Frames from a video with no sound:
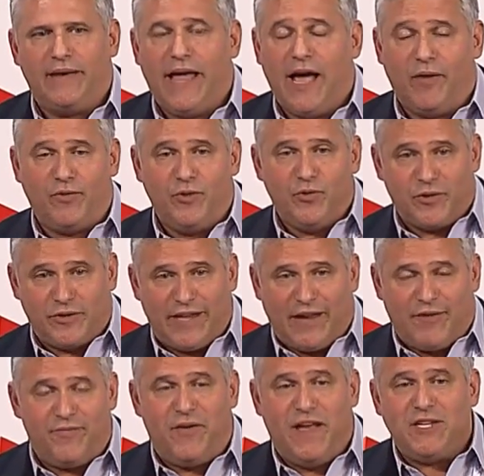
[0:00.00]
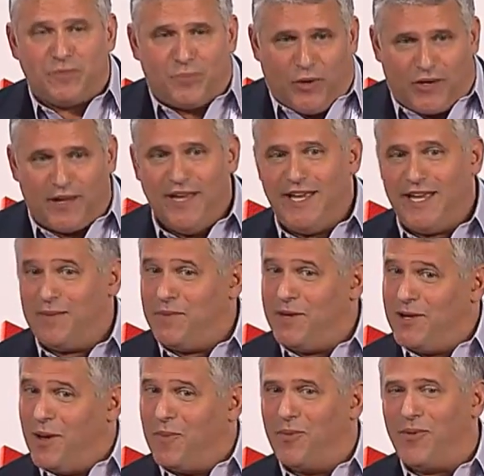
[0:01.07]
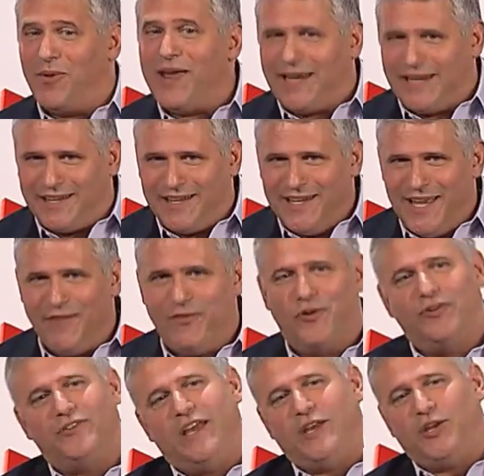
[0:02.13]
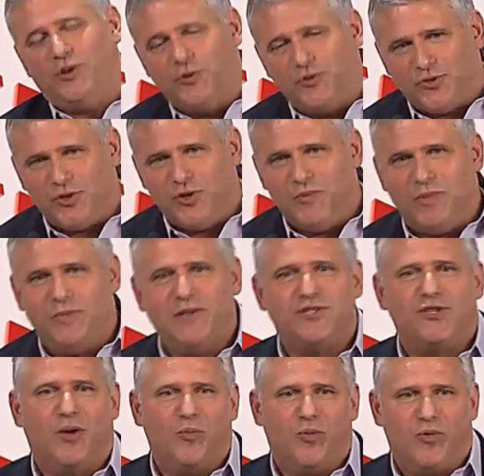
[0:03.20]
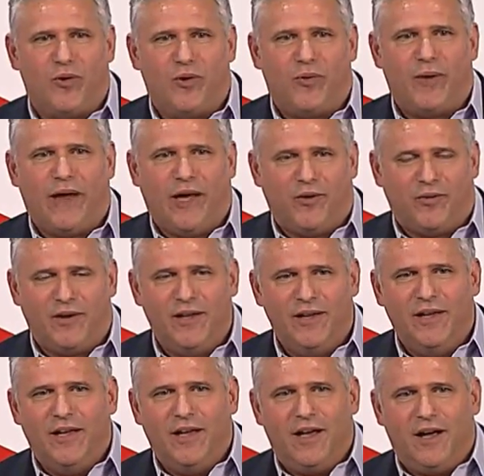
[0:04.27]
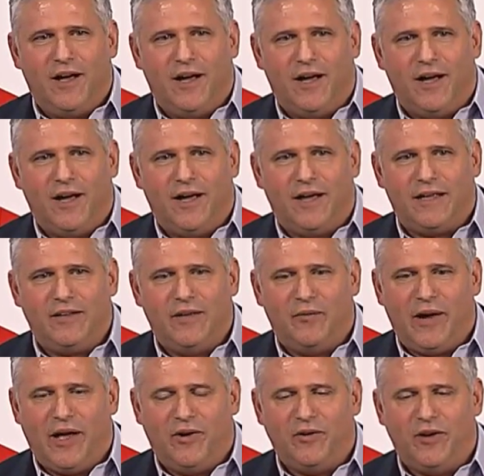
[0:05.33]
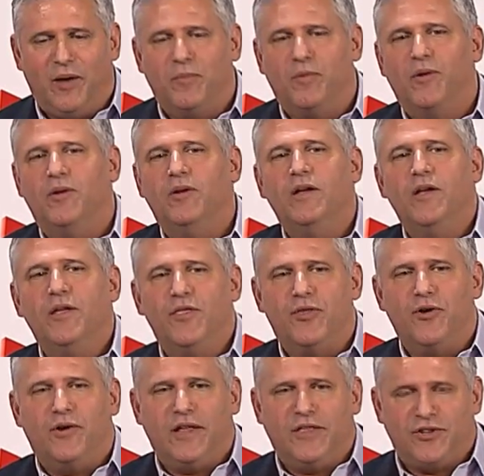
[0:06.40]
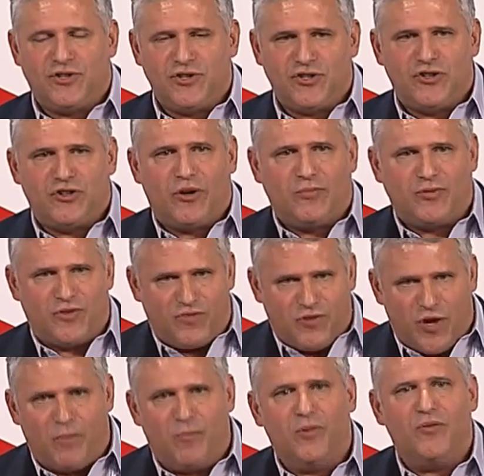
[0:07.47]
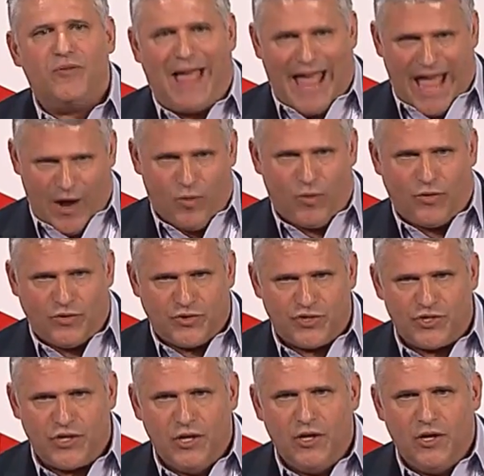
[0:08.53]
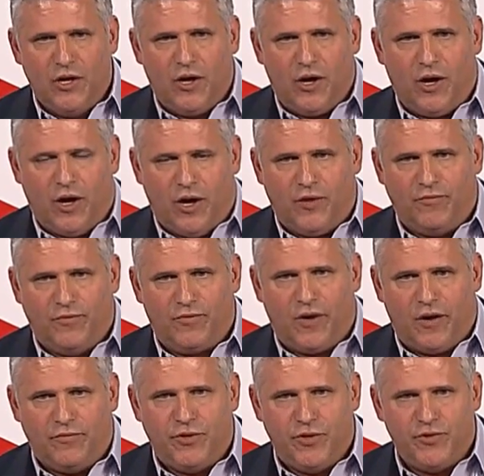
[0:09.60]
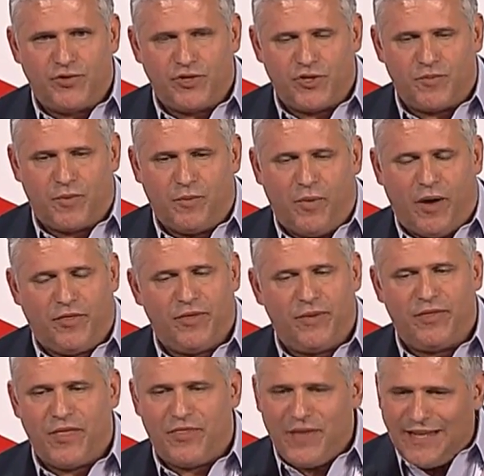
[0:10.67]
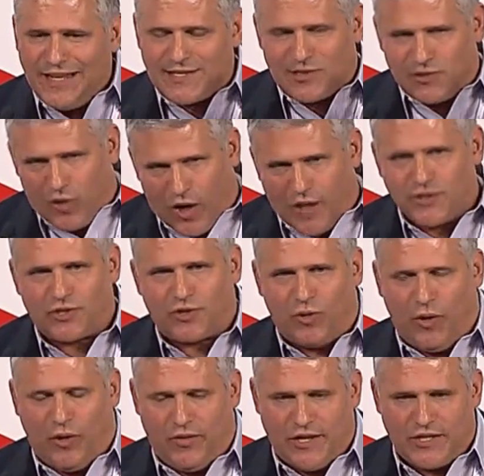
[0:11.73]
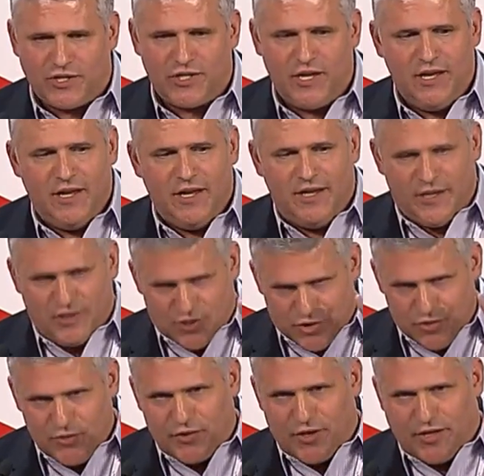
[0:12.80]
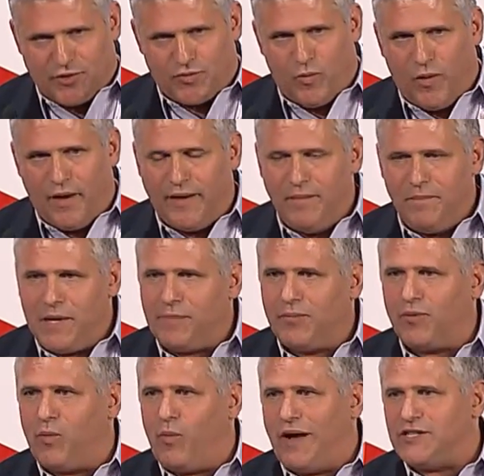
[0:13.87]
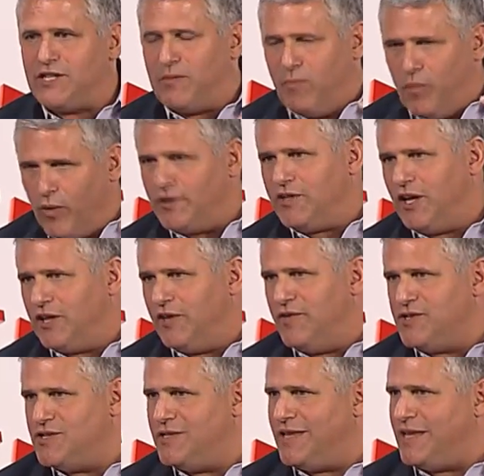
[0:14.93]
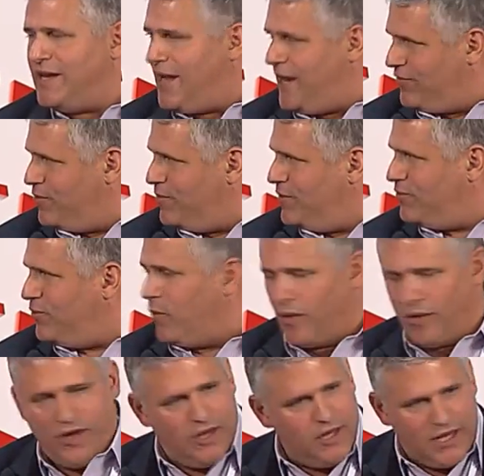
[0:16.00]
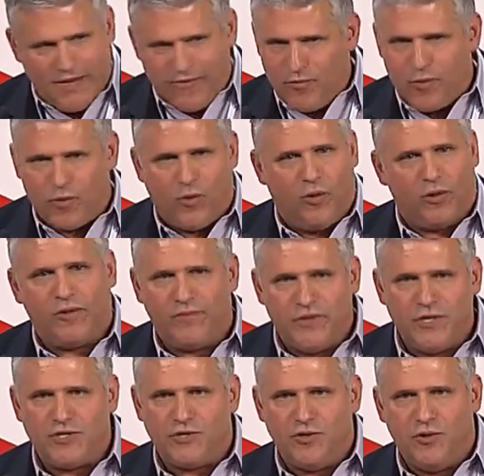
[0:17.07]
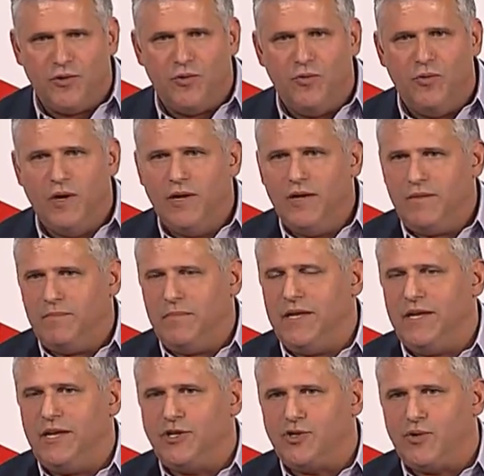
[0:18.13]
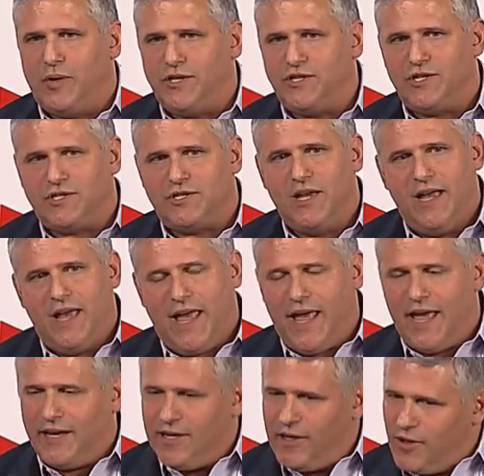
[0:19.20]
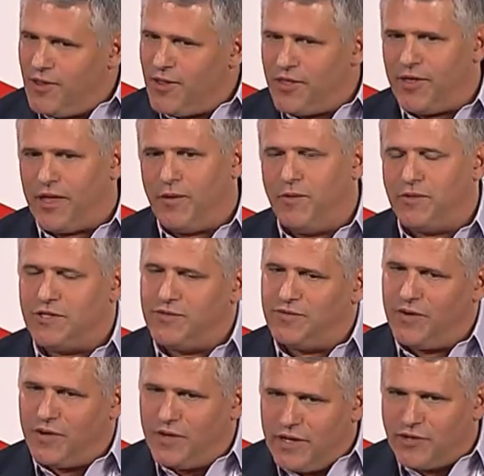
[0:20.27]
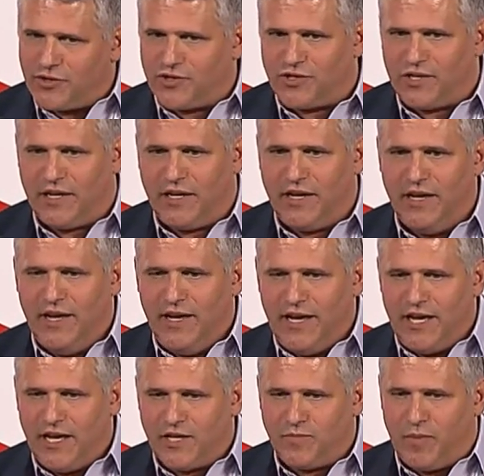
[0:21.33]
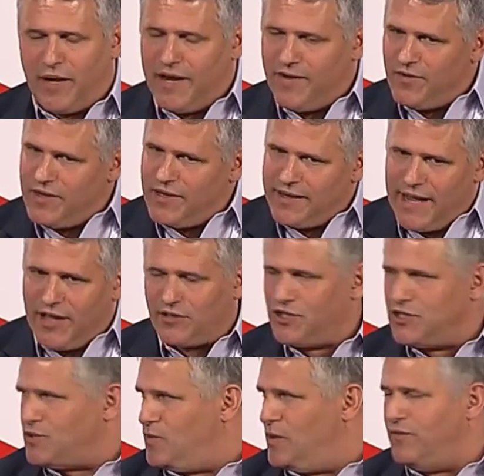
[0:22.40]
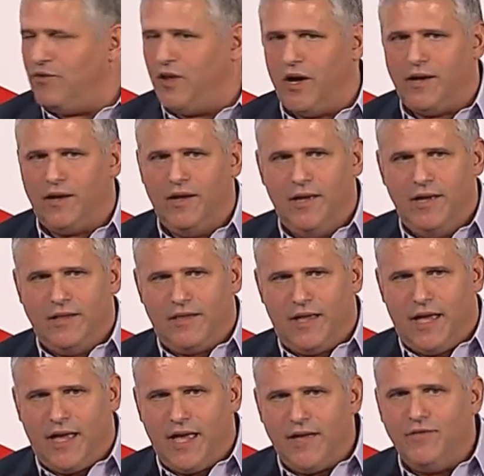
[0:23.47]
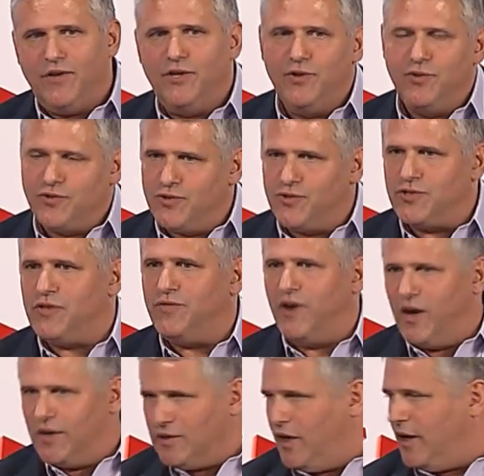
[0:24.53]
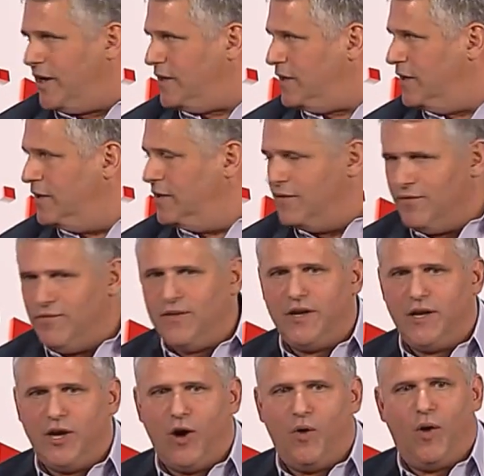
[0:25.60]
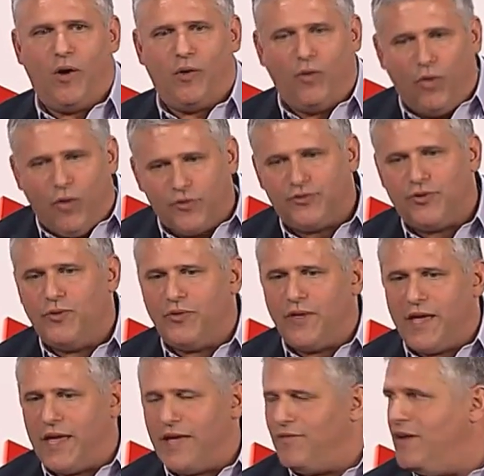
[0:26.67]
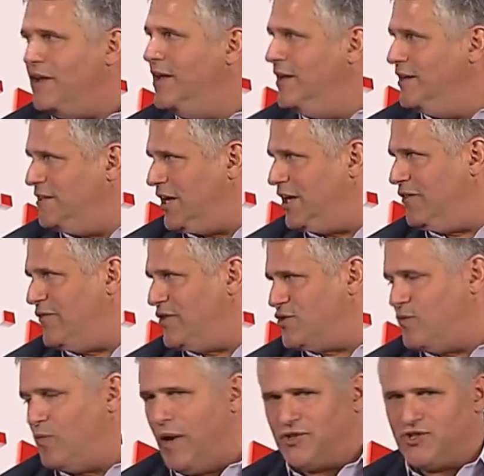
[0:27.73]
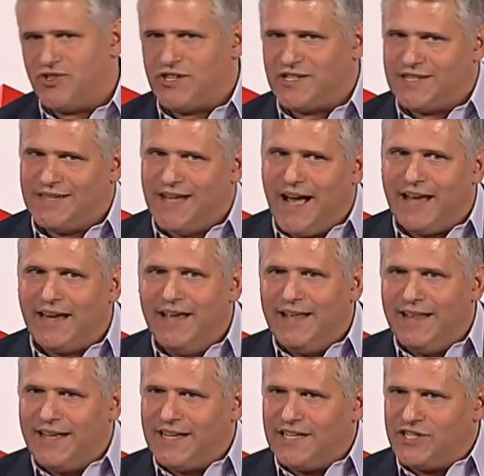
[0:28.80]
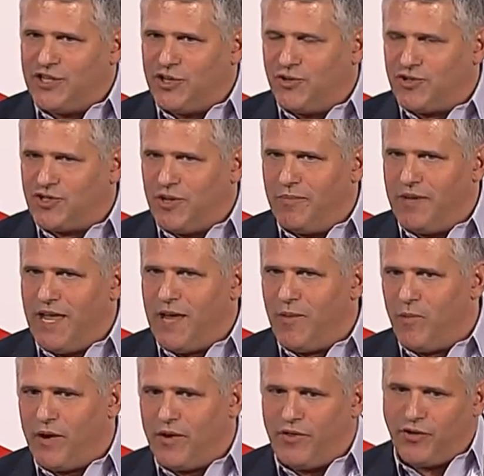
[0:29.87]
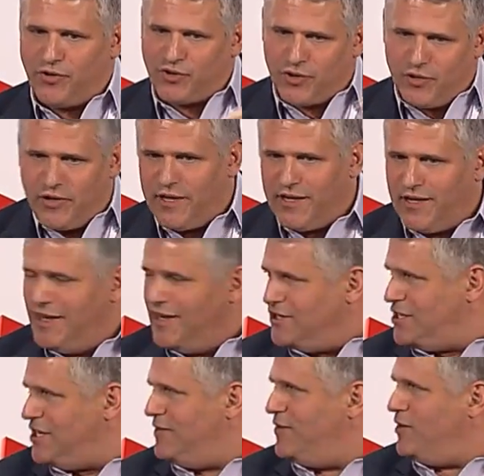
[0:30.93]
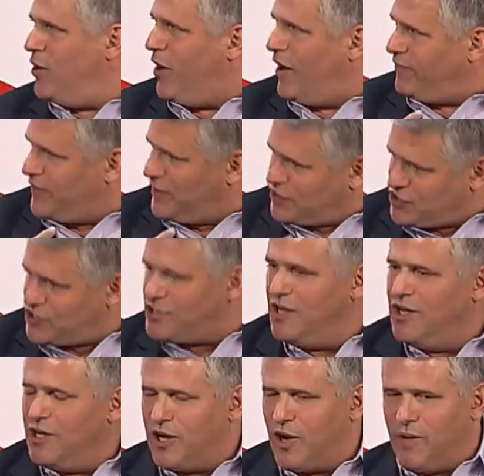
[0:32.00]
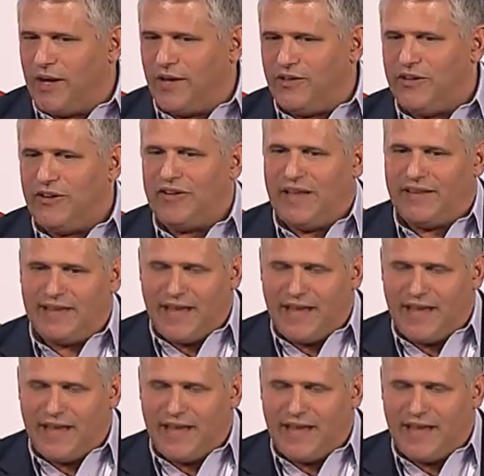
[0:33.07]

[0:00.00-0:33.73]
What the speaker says: Now, if you were to take Facebook, it'd be number 8. If you were to take YouTube, it'd be somewhere around number 30. This is in terms of number of hours of usage per month. The thing that's lost in all this is two things. One, people are watching more television than ever before, even with all of these new media choices. And the other thing, which is very interesting, is by every analysis we've done, the heavy users of online video are also the heavy television watchers. It's not like a zero-sum game where they're turning TV off and just going on the internet.